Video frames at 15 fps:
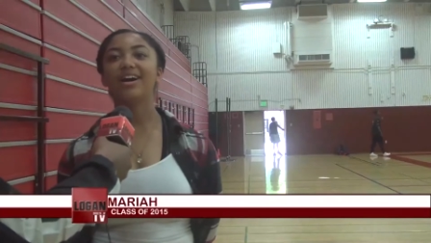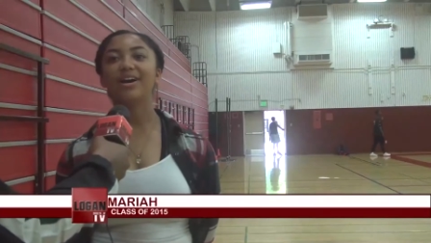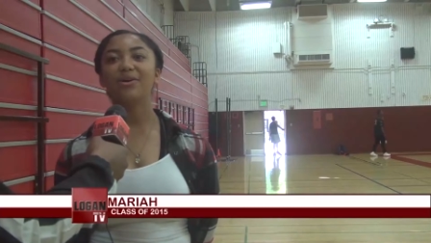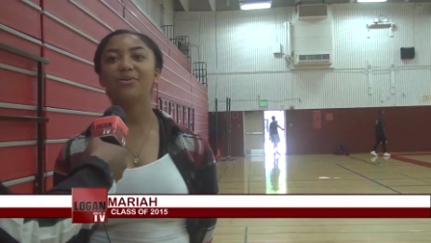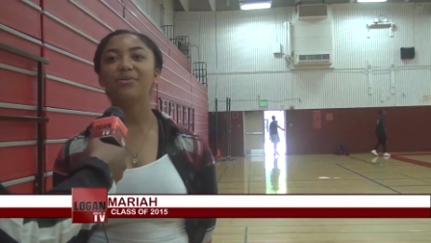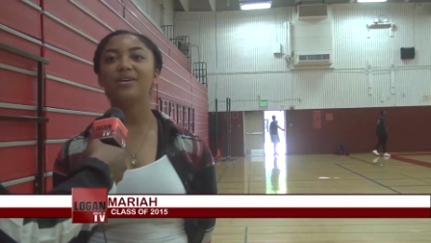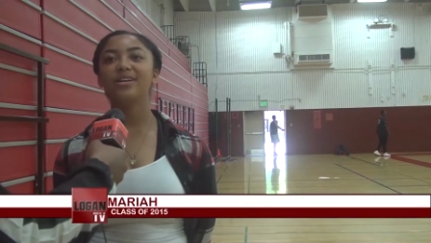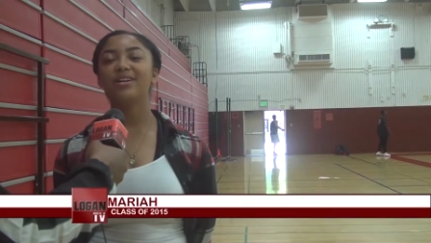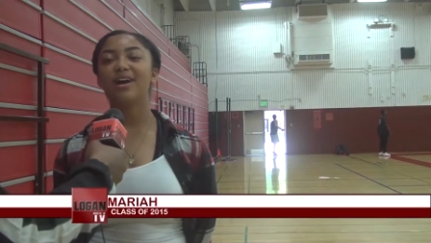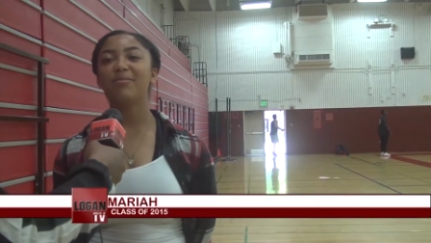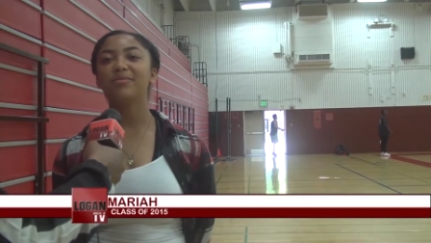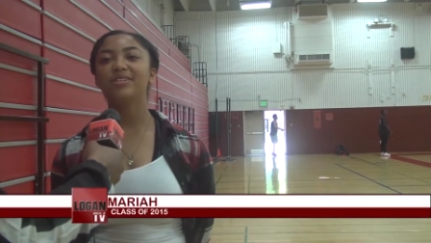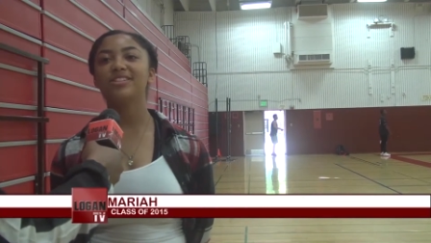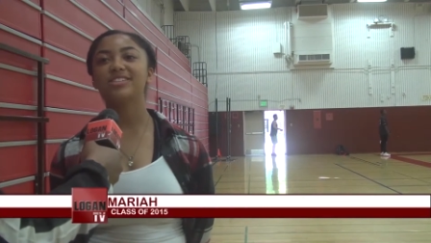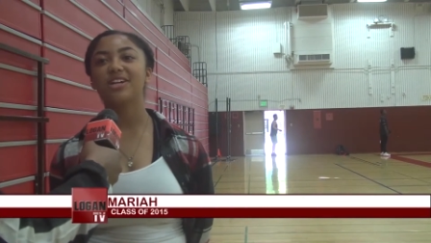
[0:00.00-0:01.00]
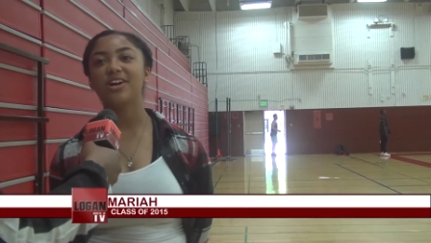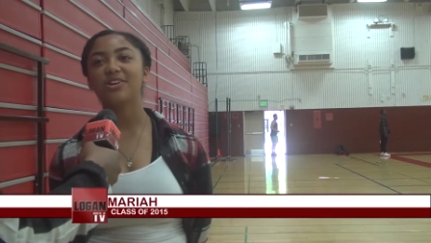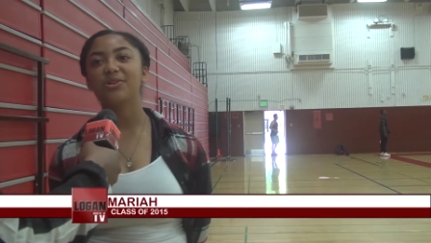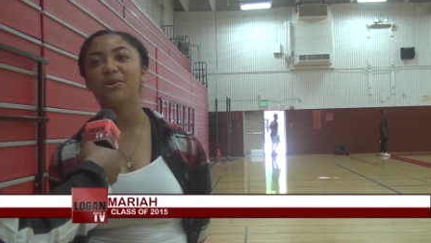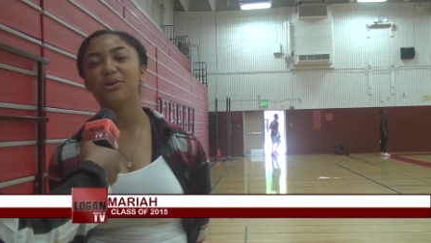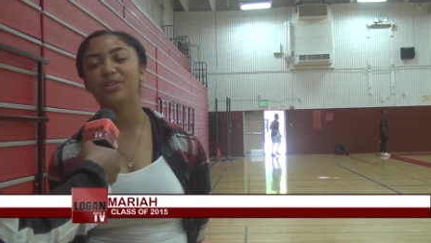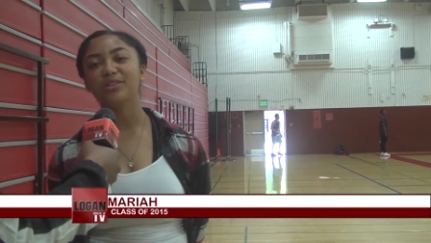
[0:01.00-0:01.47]
Uh, we accomplished
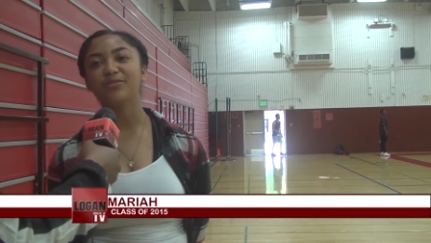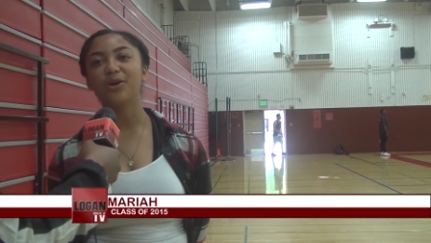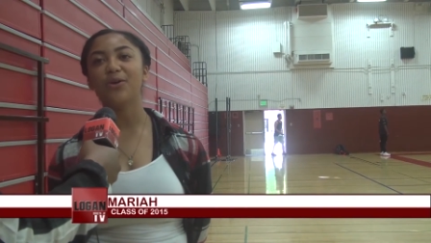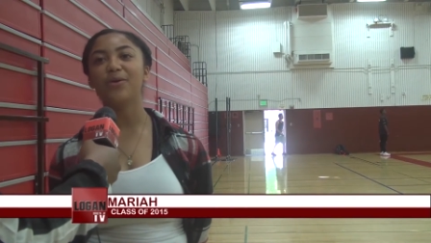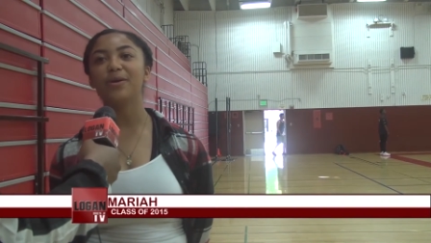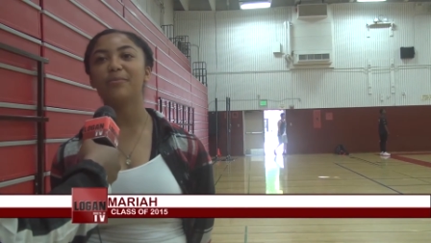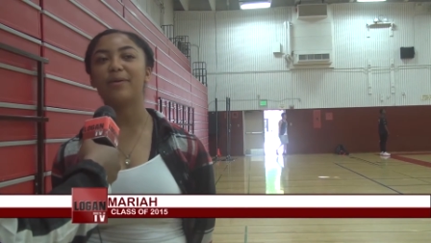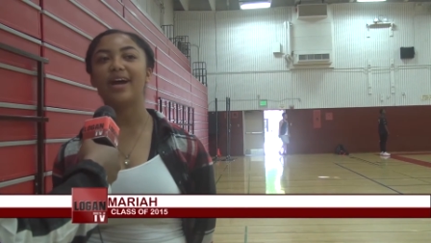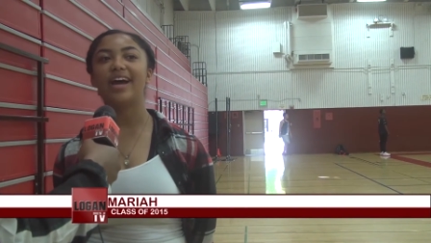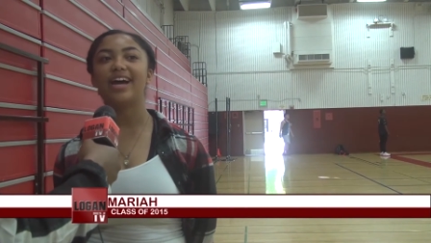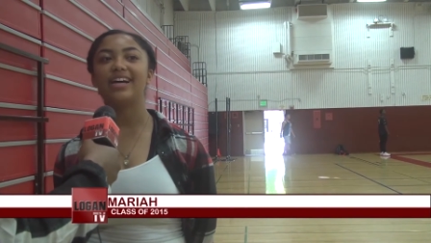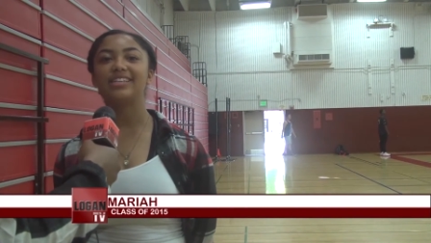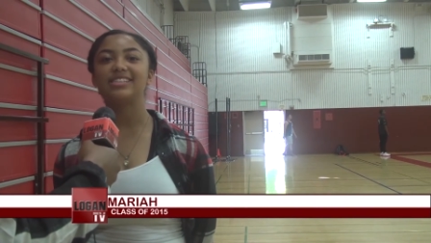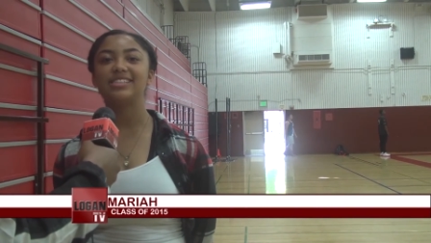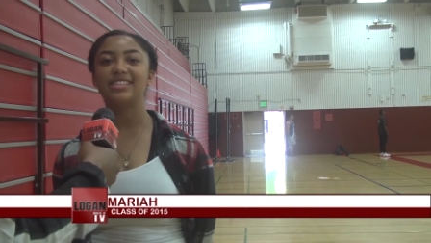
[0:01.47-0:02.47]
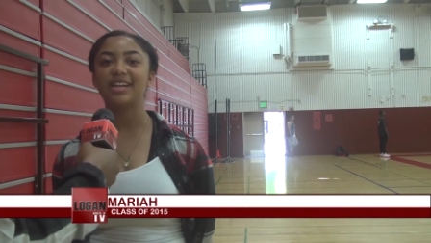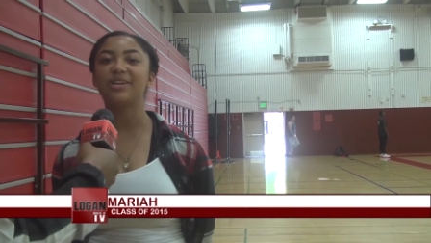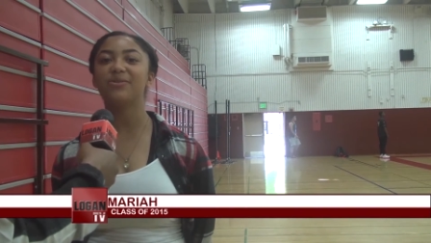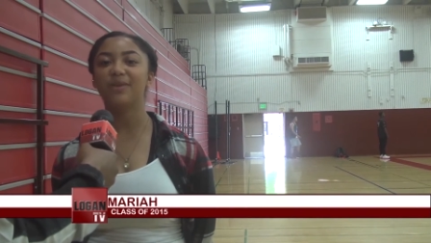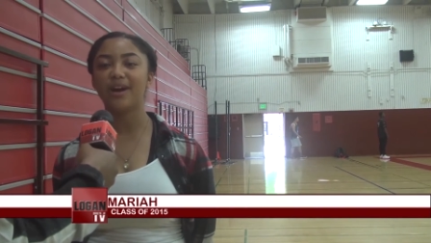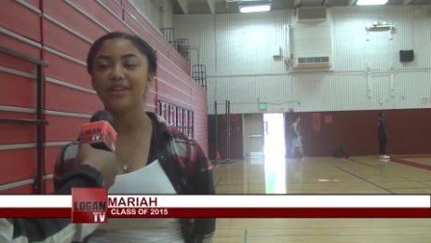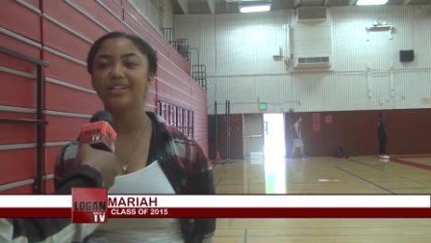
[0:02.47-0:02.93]
our goal of going past
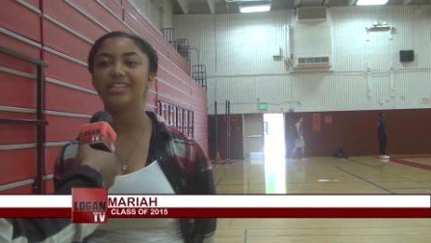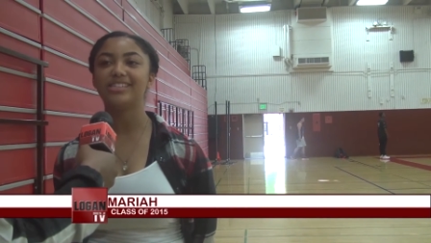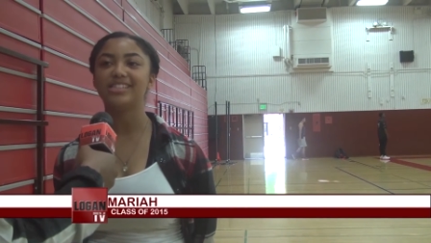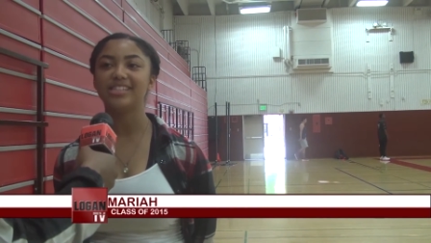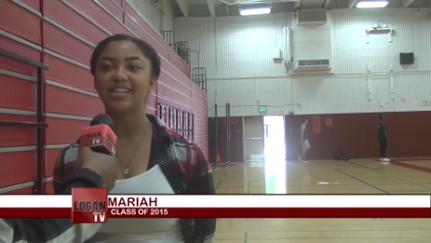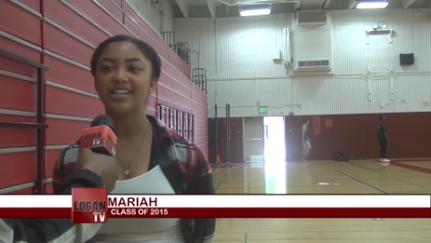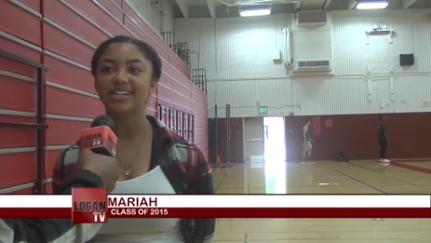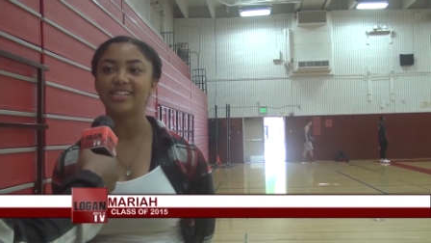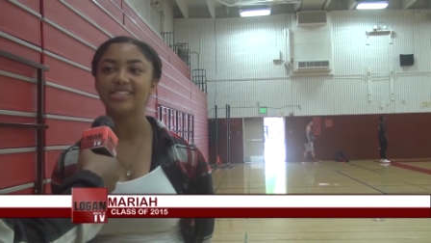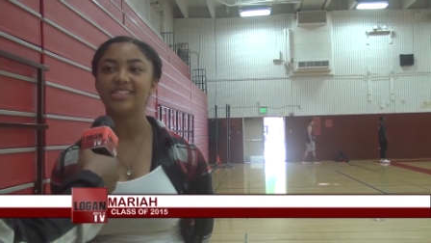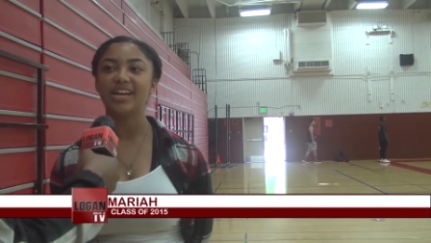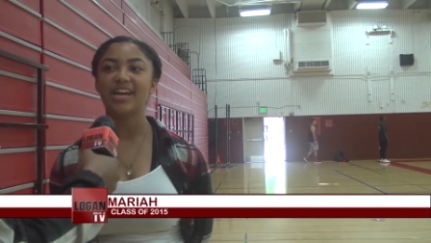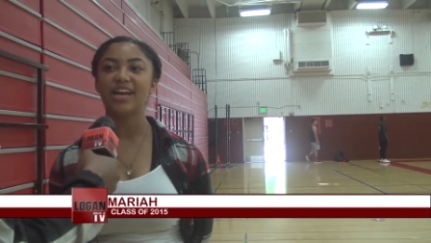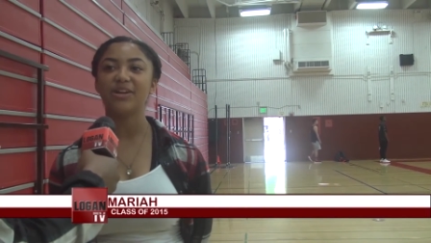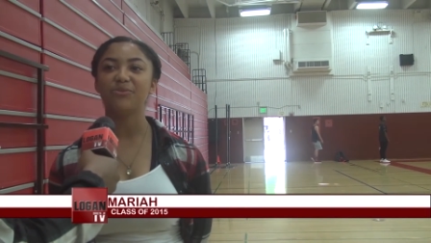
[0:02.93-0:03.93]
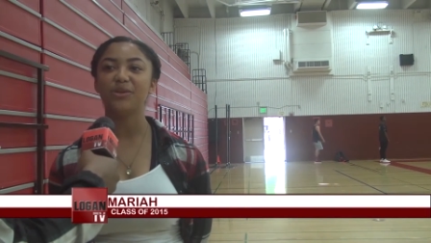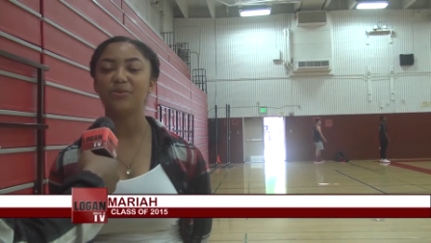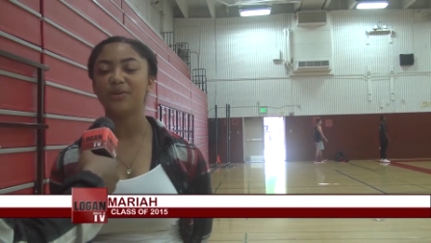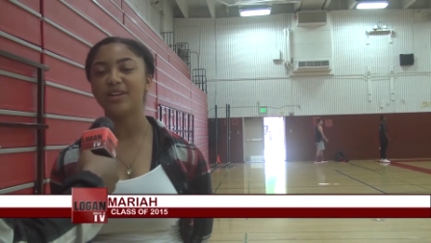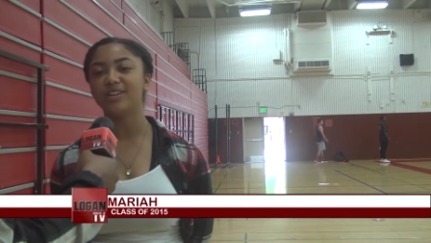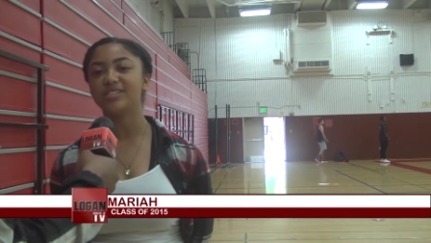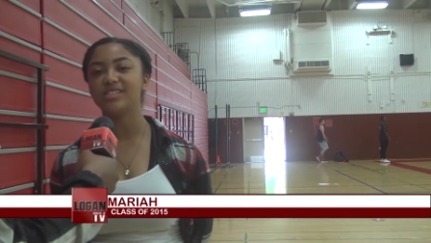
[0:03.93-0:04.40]
second round in NCS, and
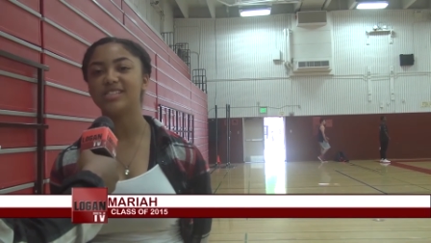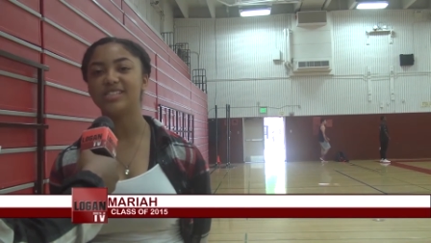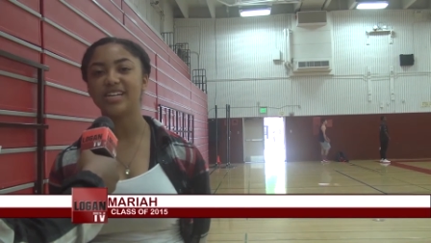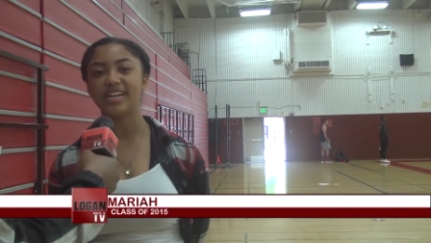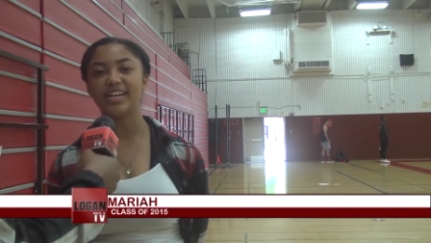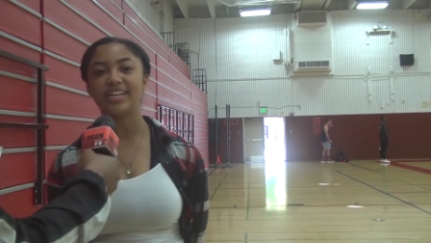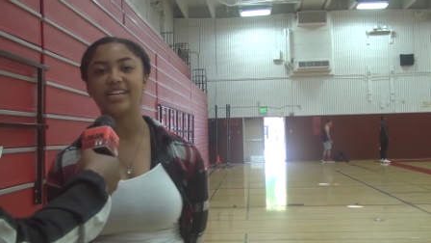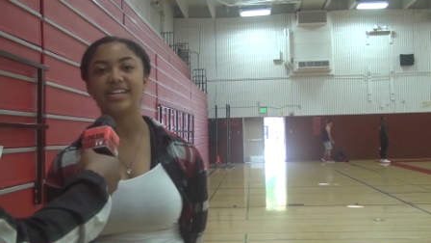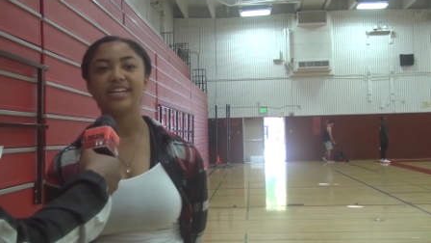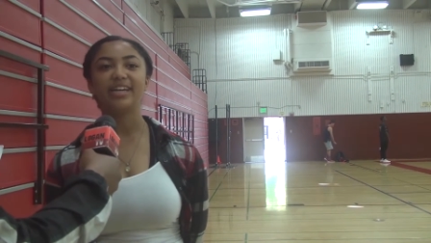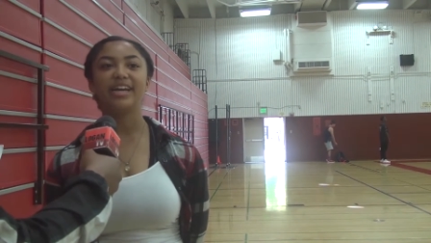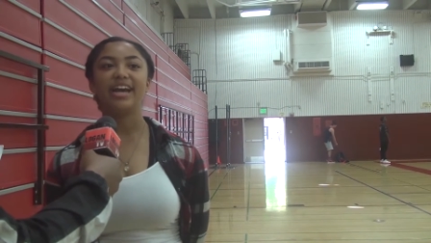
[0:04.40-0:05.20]
we went on to state.